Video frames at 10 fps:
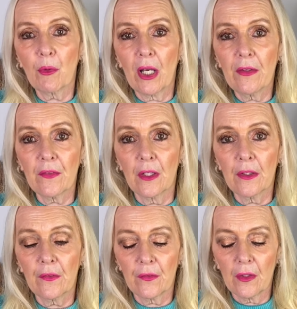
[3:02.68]

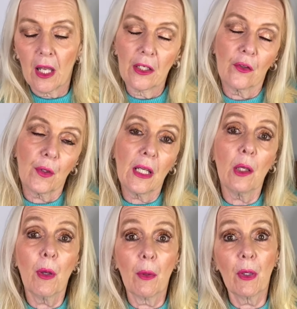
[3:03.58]
bracelets and you're thinking
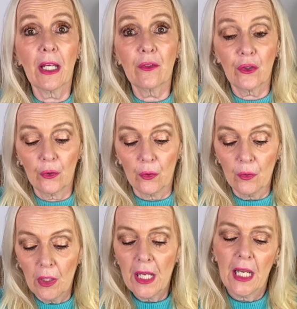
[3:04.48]
about buying
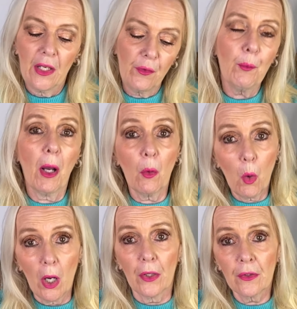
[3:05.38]
two, if you buy
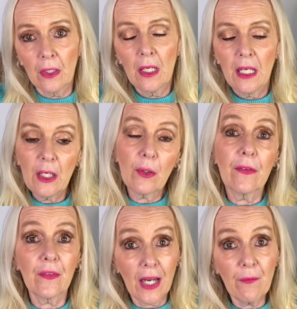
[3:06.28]
one, you can
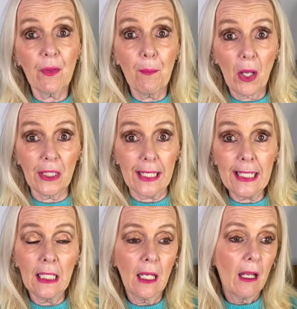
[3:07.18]
save the
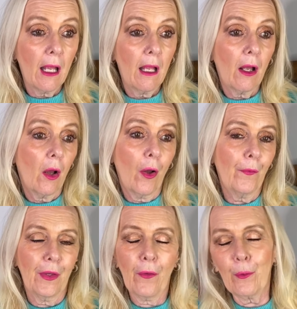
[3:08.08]
money on
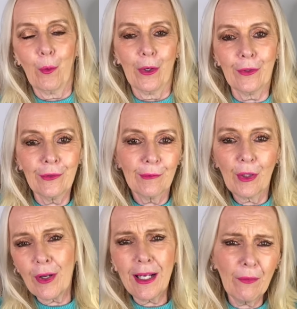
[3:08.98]
the other one and
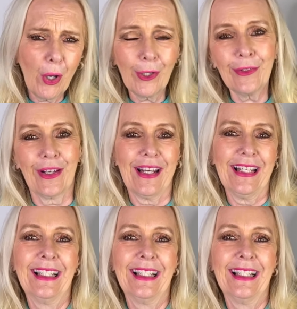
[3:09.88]
go and have a holiday.